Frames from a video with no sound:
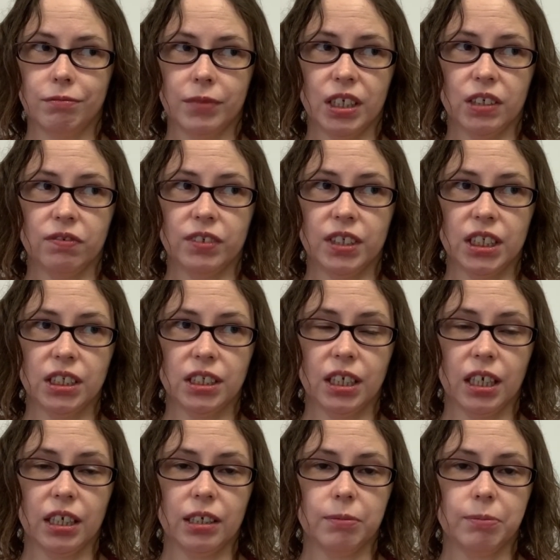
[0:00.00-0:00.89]
You've
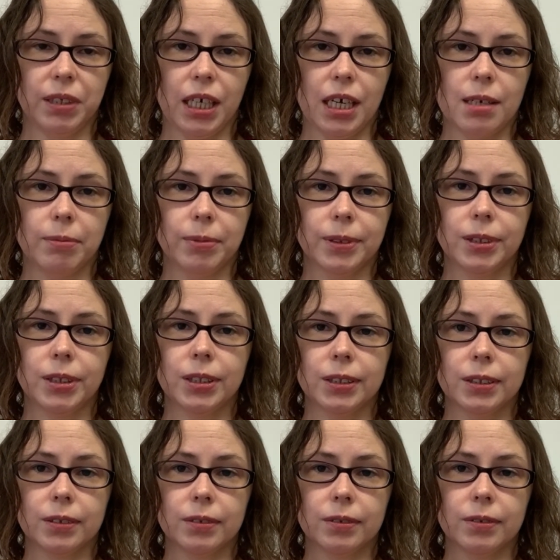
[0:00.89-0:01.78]
just got to be able
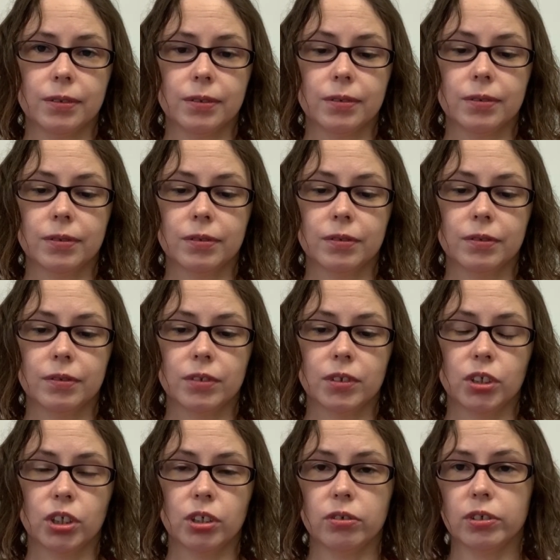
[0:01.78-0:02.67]
to
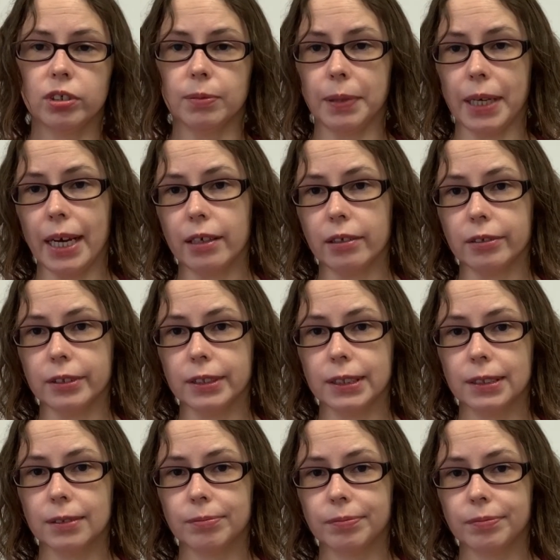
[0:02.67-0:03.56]
choose your
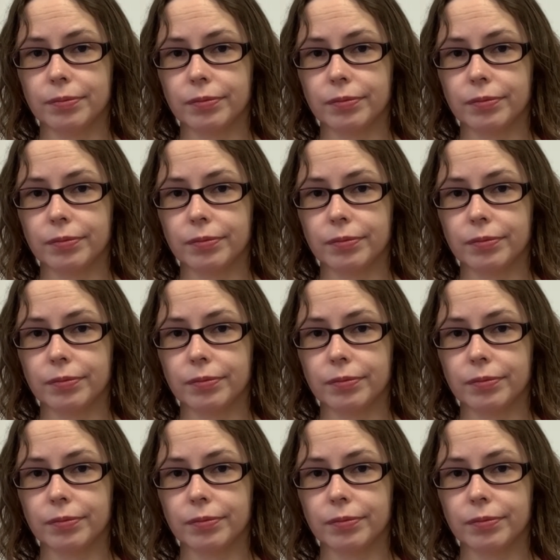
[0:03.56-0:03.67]
battles.